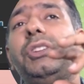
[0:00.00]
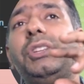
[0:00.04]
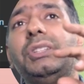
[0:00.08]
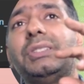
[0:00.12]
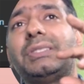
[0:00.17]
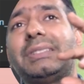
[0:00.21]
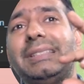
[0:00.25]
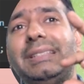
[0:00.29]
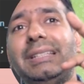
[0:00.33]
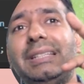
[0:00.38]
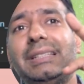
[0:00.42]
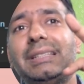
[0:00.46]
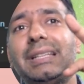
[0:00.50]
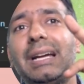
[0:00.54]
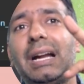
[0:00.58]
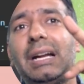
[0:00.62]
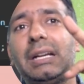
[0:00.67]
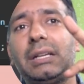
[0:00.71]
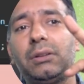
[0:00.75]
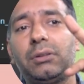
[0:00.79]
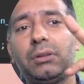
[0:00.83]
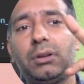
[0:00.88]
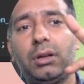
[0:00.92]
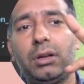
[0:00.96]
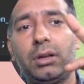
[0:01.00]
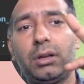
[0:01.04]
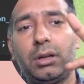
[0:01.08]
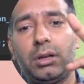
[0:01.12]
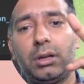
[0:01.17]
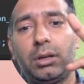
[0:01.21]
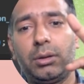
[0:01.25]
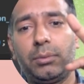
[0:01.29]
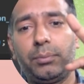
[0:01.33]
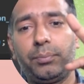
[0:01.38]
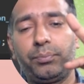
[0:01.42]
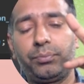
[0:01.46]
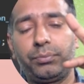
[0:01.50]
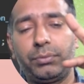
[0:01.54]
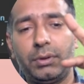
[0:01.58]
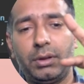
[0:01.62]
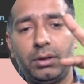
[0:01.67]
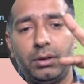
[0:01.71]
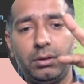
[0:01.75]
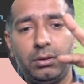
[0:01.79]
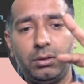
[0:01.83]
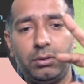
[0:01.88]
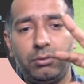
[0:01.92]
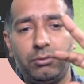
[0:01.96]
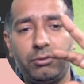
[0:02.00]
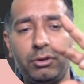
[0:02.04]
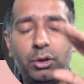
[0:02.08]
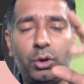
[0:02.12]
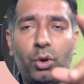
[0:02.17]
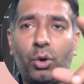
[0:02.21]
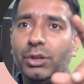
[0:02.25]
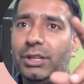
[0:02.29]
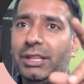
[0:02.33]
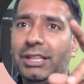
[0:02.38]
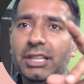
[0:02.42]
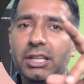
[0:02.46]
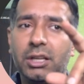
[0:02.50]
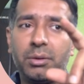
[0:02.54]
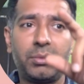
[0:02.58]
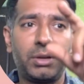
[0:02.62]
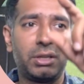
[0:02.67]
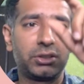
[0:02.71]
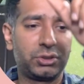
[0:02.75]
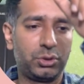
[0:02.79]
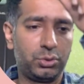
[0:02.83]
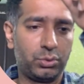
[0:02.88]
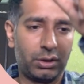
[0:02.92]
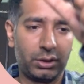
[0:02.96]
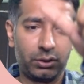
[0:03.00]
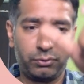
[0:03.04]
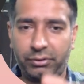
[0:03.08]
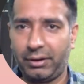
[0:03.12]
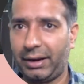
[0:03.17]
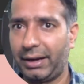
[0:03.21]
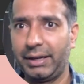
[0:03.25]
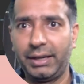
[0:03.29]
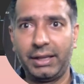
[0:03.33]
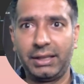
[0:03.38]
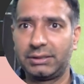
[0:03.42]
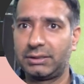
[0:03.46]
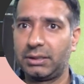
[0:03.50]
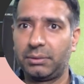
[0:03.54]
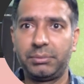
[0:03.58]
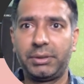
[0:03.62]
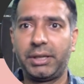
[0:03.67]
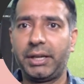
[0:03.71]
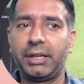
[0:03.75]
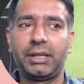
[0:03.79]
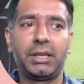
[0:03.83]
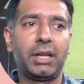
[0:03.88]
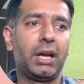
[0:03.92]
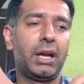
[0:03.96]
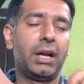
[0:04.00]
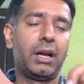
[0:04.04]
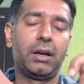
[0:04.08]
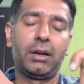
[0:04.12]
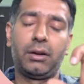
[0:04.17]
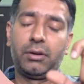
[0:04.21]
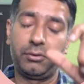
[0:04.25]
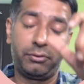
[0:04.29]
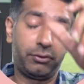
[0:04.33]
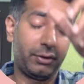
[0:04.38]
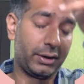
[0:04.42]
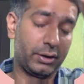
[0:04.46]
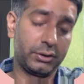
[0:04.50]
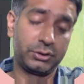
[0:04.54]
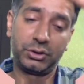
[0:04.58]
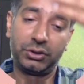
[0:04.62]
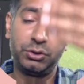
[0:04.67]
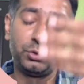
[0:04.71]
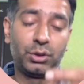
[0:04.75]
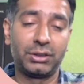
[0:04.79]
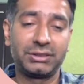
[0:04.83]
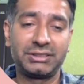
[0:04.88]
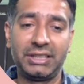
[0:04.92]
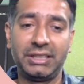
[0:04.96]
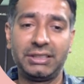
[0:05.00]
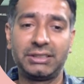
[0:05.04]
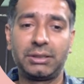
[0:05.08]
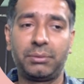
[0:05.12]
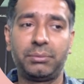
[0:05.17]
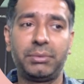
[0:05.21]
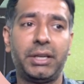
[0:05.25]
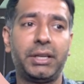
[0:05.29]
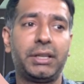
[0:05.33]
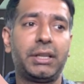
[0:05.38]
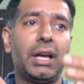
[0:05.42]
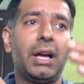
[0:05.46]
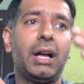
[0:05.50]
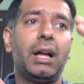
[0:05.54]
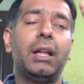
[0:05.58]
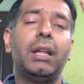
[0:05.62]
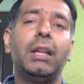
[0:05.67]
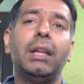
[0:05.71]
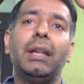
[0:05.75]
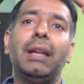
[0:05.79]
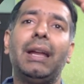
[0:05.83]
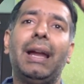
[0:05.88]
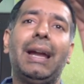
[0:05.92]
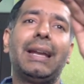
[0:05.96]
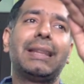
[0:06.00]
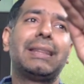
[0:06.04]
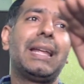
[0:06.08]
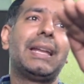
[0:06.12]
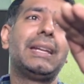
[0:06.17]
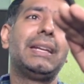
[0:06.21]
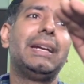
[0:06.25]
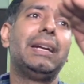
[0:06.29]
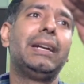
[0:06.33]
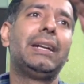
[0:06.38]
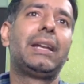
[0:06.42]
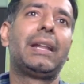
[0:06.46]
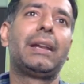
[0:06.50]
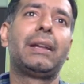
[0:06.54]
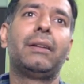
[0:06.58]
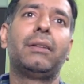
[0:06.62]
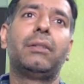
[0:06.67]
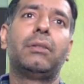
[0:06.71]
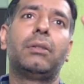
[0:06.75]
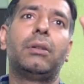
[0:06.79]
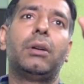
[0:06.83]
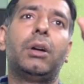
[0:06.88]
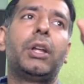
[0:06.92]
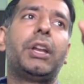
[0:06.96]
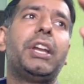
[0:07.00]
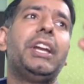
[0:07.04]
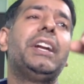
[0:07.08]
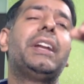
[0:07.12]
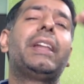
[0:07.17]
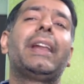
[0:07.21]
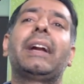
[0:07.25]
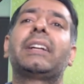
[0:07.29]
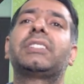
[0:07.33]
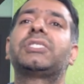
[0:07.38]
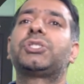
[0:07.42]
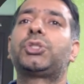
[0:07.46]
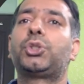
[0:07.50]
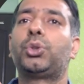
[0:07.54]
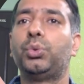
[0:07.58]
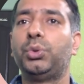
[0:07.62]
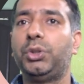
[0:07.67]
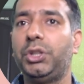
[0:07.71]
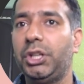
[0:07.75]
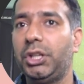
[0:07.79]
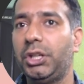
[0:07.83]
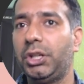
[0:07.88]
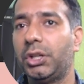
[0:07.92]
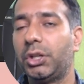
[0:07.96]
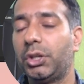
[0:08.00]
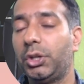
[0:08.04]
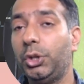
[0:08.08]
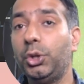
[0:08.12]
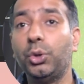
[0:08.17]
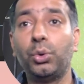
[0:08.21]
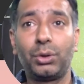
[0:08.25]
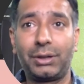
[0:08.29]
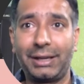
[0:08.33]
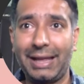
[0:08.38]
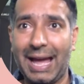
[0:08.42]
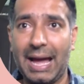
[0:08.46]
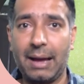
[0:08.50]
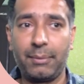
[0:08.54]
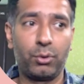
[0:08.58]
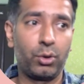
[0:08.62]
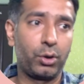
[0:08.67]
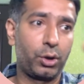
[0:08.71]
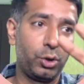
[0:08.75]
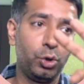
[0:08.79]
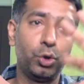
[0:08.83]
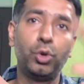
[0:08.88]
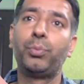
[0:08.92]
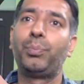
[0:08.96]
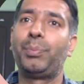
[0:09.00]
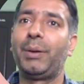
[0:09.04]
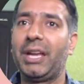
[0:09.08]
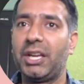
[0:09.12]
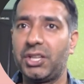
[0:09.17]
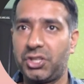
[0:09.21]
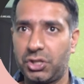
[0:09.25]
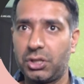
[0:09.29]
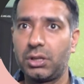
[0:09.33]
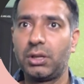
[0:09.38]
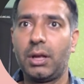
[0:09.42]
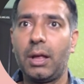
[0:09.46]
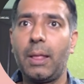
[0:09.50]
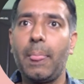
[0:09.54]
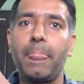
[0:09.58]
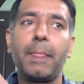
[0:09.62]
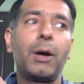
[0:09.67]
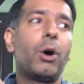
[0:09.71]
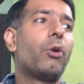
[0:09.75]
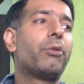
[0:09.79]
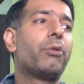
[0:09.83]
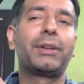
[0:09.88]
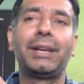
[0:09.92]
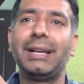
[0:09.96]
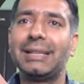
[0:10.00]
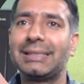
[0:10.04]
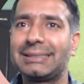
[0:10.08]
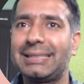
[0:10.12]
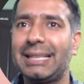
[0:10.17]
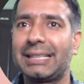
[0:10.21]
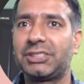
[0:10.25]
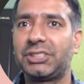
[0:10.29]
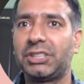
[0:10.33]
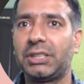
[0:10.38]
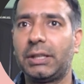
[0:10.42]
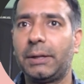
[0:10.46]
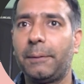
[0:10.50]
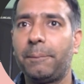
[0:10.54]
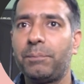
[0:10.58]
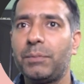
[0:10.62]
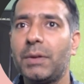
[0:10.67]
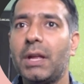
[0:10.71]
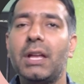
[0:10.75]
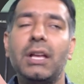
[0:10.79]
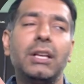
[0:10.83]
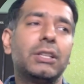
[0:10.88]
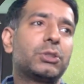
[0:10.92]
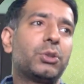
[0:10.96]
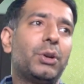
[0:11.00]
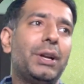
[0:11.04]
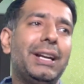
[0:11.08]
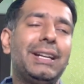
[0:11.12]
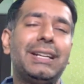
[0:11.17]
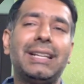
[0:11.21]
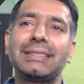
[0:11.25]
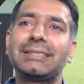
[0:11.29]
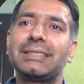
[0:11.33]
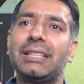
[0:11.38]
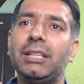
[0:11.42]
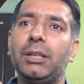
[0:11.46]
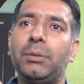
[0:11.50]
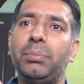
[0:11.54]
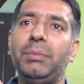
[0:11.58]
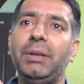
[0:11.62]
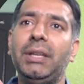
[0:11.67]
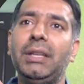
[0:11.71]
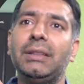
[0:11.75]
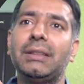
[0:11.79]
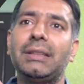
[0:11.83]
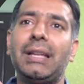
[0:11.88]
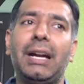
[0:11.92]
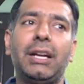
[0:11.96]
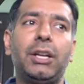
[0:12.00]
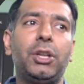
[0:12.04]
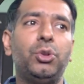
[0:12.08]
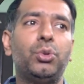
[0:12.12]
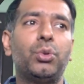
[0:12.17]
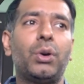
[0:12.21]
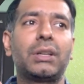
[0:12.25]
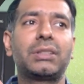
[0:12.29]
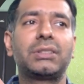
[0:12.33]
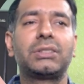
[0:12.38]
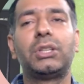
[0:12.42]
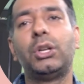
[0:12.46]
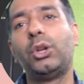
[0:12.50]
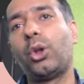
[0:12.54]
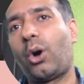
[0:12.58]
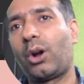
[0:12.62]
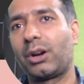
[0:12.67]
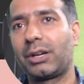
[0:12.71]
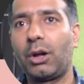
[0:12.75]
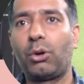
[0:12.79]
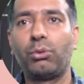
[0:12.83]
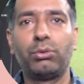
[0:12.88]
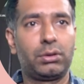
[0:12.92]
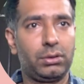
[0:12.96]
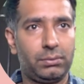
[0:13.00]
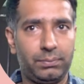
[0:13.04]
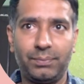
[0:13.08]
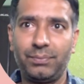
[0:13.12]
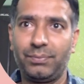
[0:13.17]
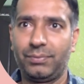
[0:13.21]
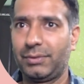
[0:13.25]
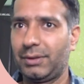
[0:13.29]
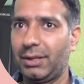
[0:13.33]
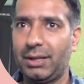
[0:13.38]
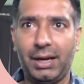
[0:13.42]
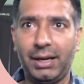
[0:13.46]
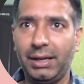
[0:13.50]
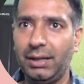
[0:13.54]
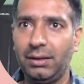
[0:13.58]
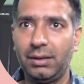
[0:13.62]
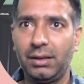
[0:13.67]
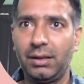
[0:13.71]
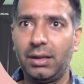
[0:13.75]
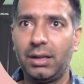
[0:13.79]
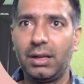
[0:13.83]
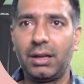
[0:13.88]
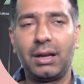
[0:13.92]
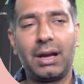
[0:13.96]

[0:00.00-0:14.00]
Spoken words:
we see that when on e-commerce you are finding some data, you are seeing some data, and then it redirects to the new tab or new page of kids section. So it doesn't mean that you are logged out, right?